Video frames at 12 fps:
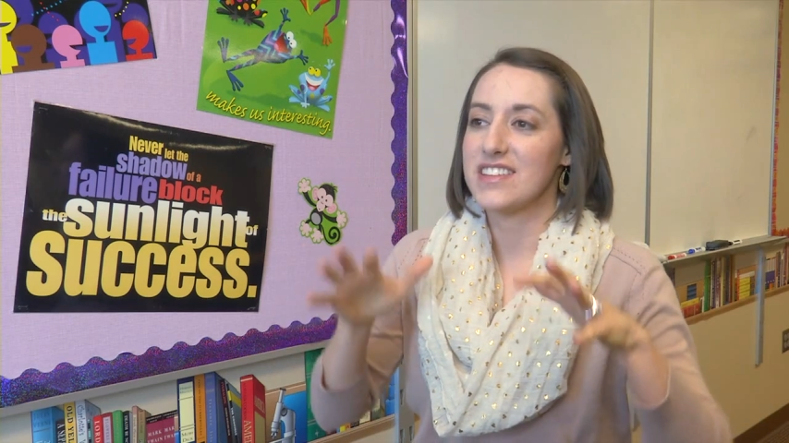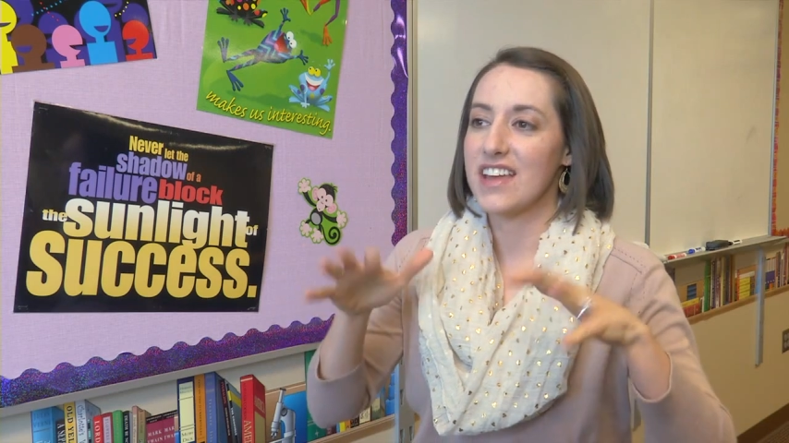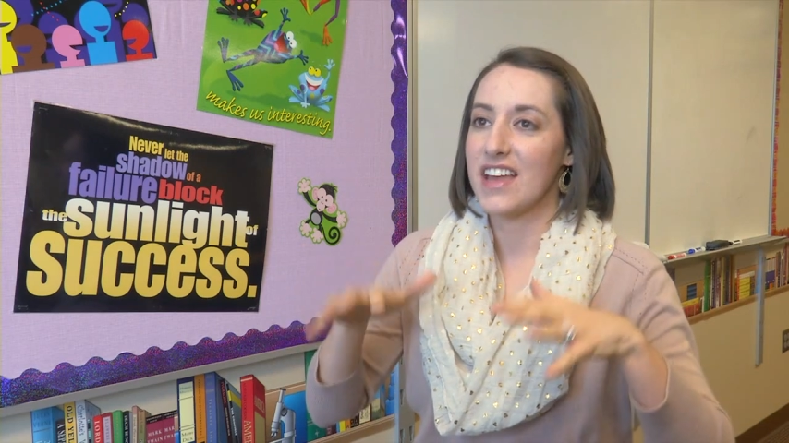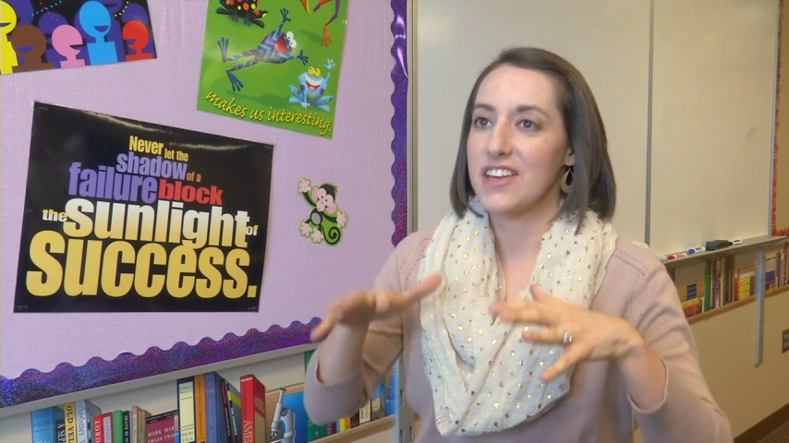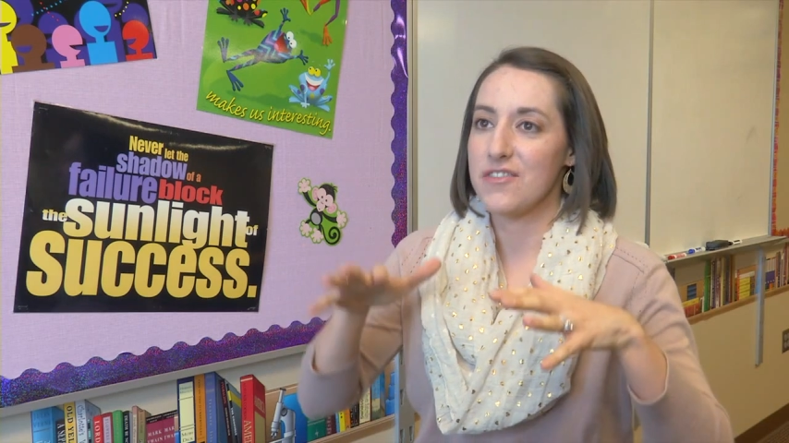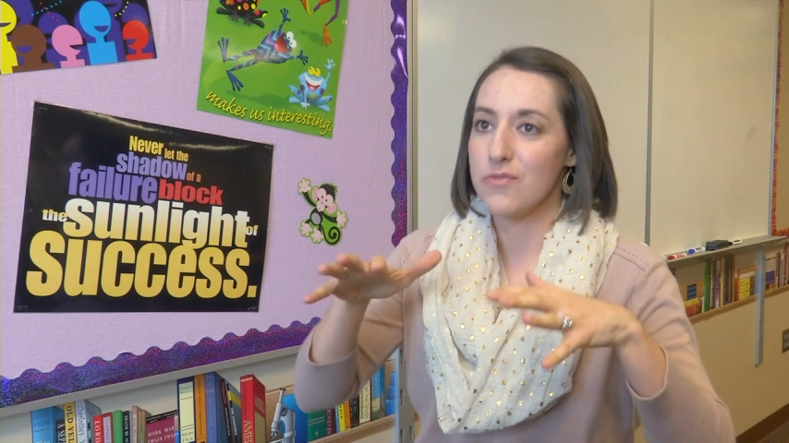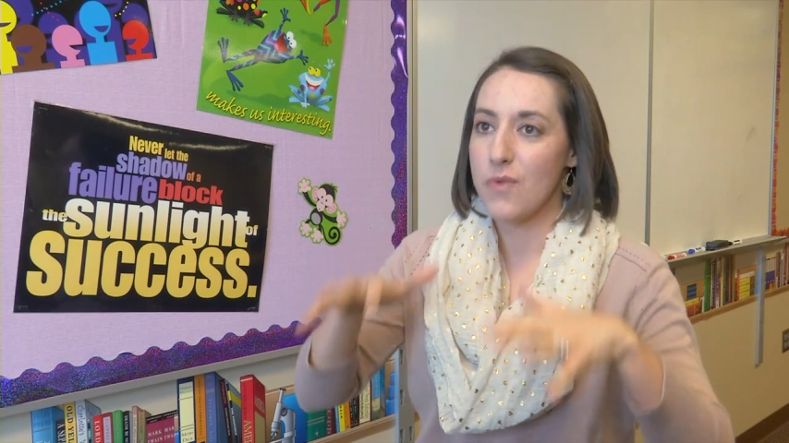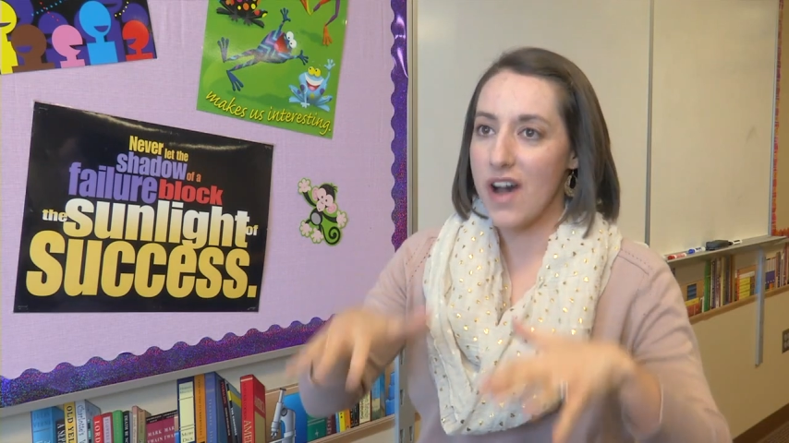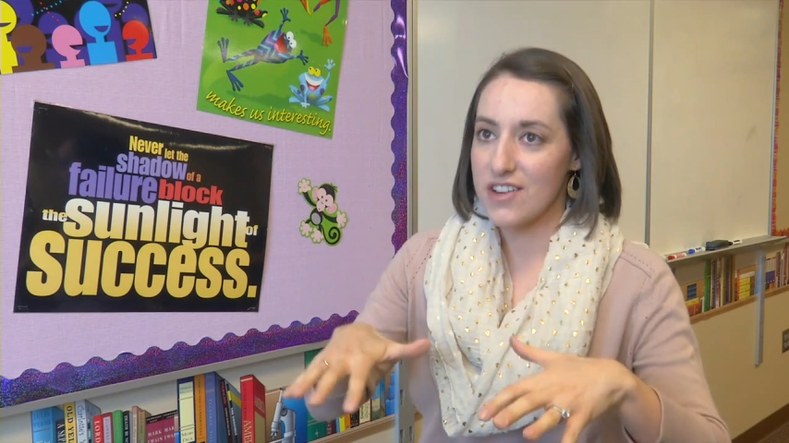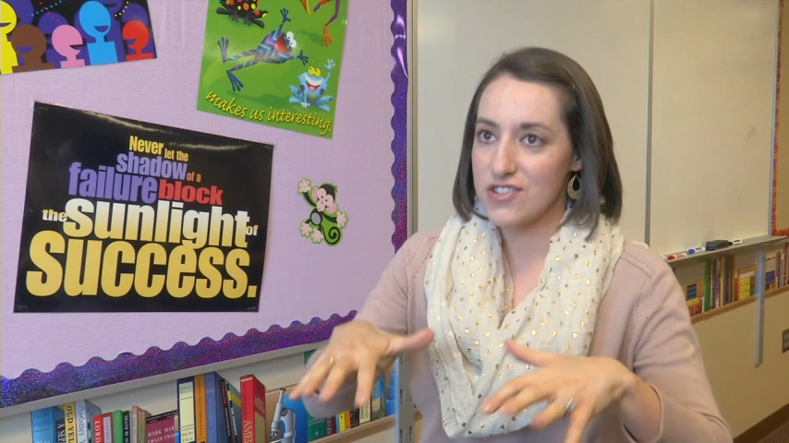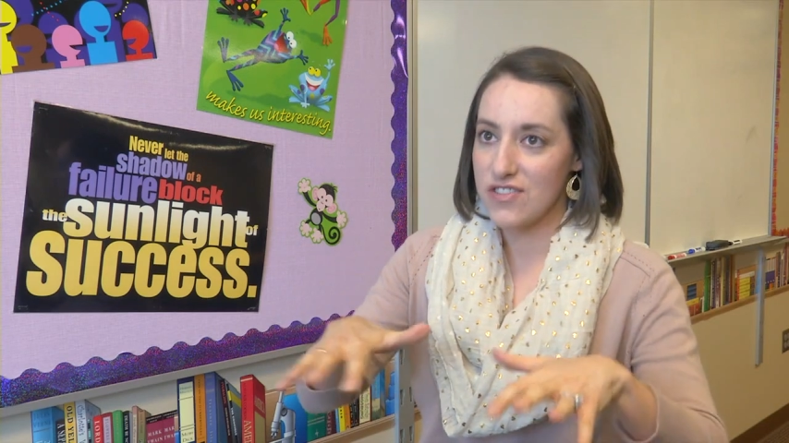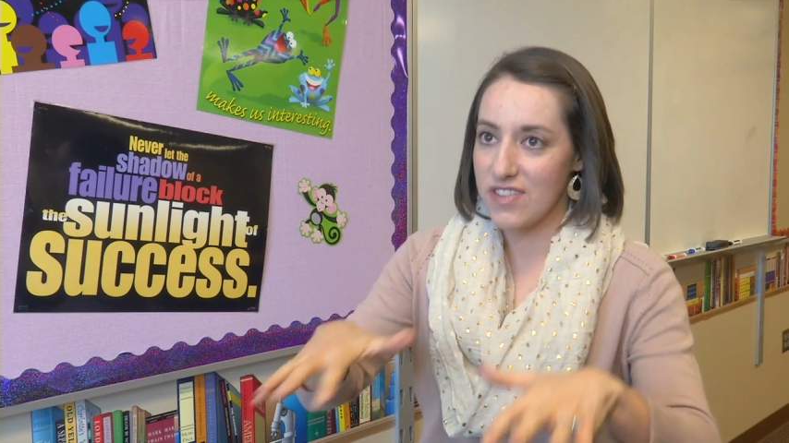kind of
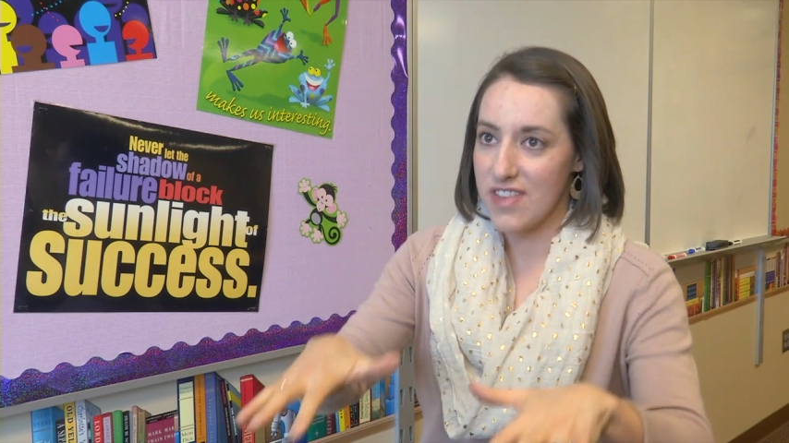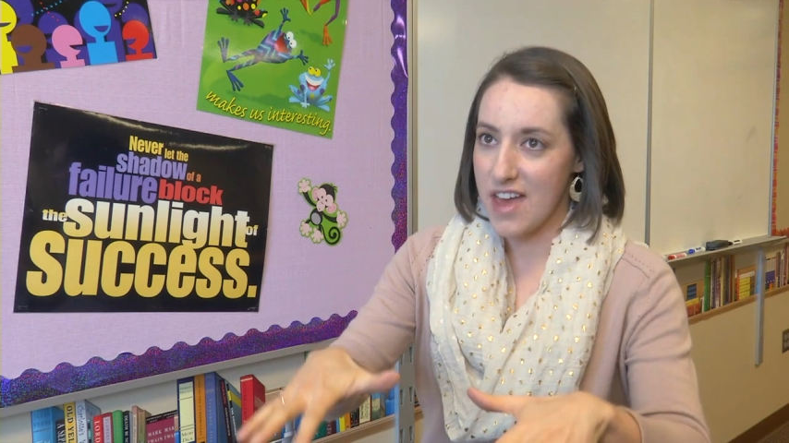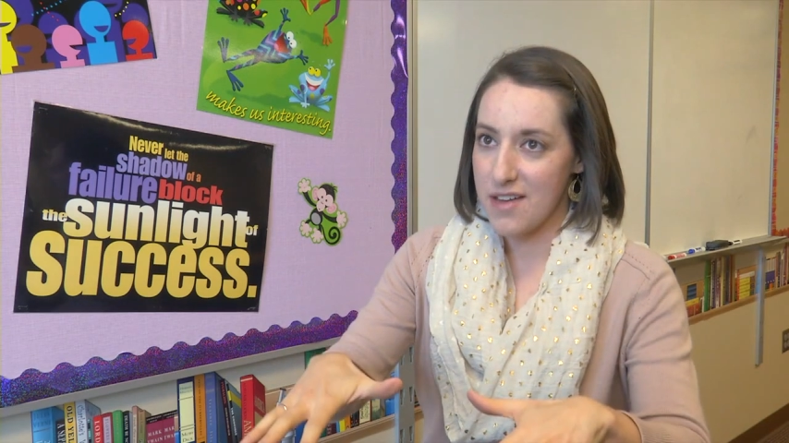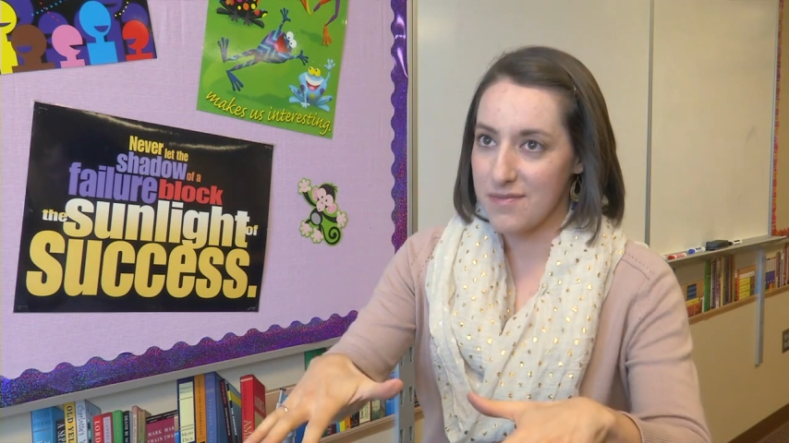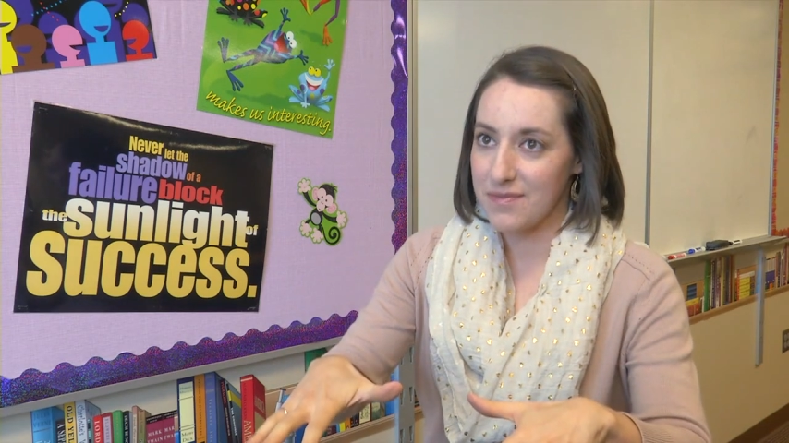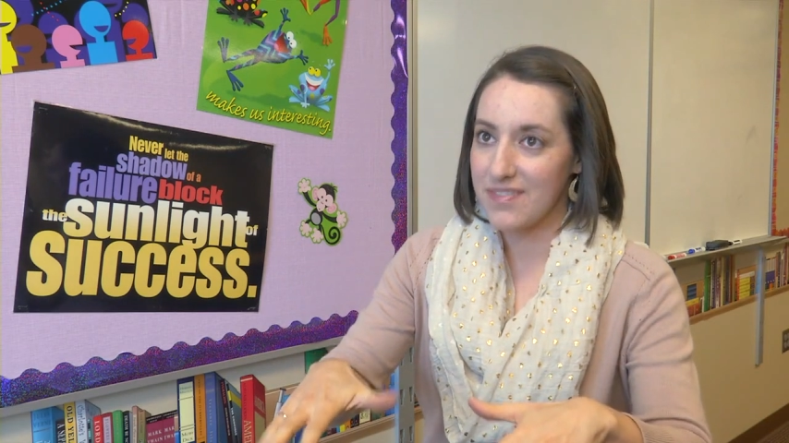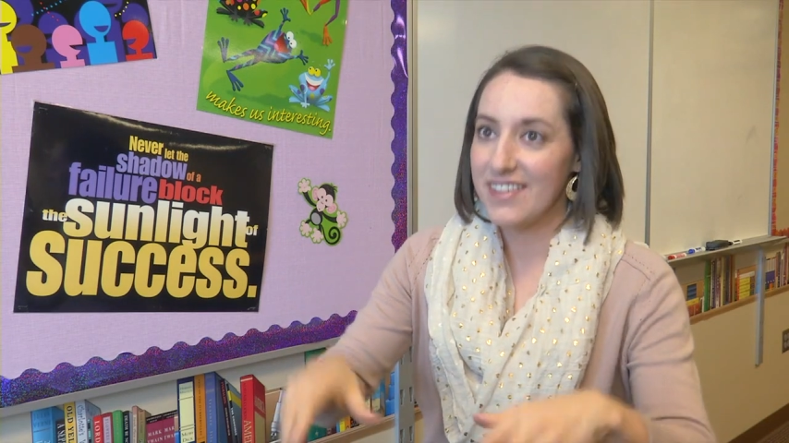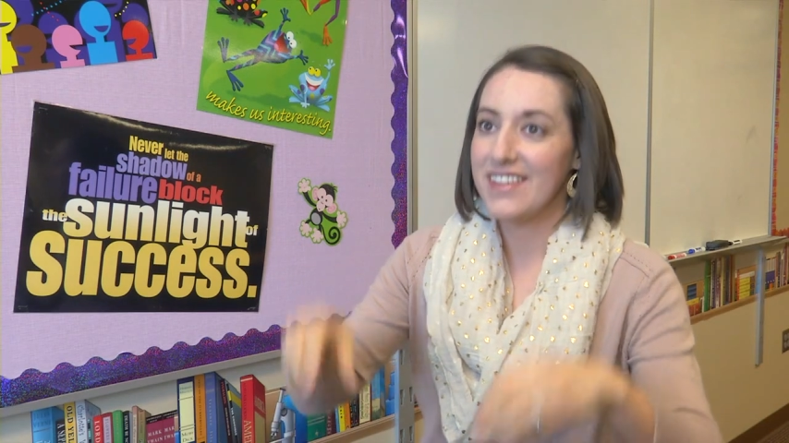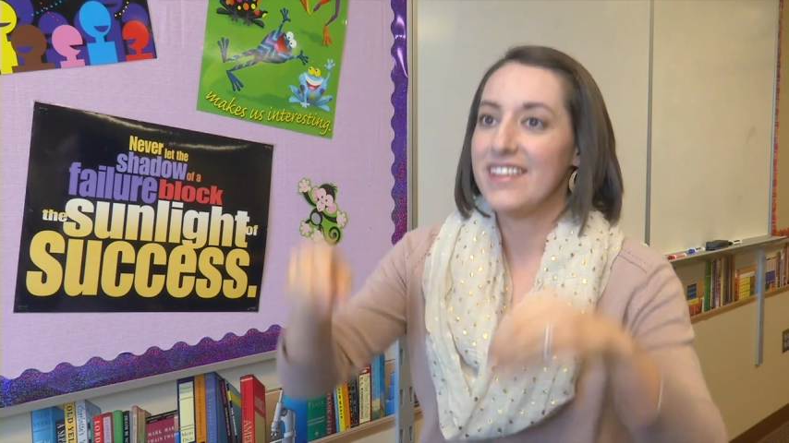watch them